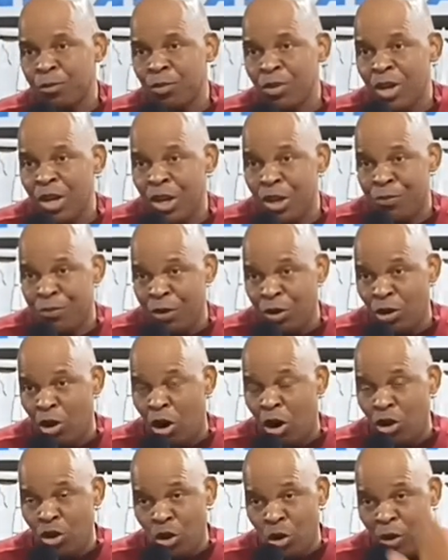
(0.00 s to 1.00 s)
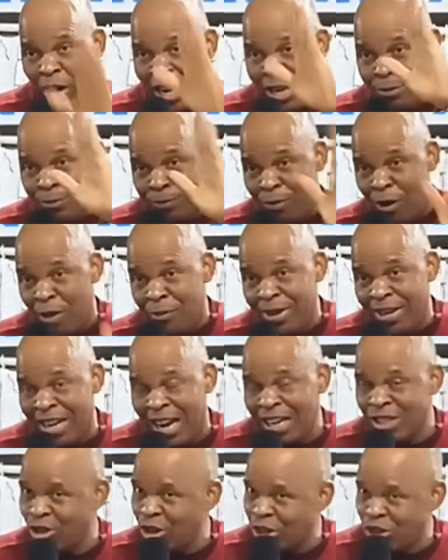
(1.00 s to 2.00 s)
If you know you are involved in
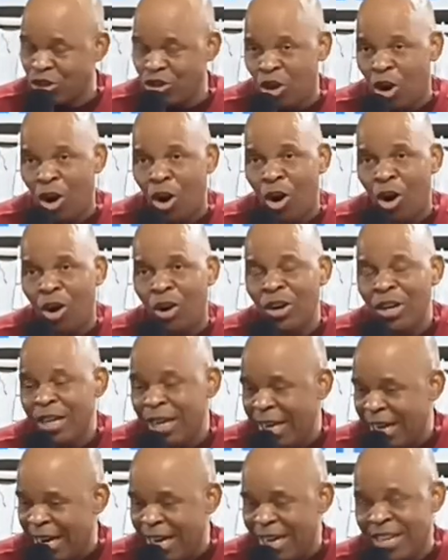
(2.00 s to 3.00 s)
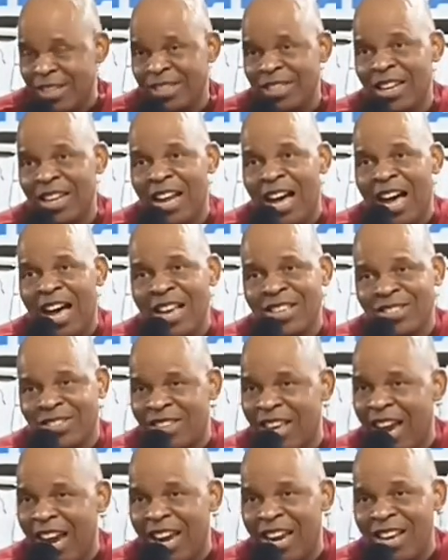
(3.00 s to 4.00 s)
that, just know it is the last
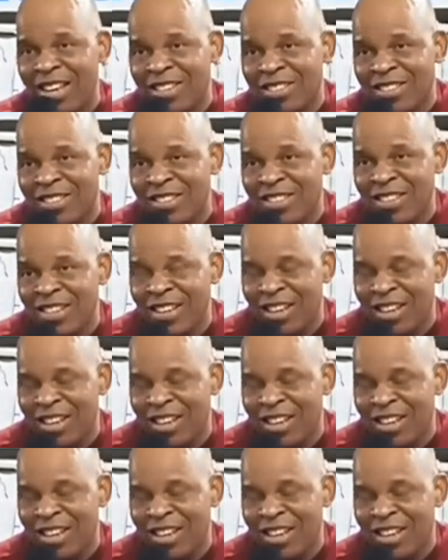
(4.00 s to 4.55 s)
days.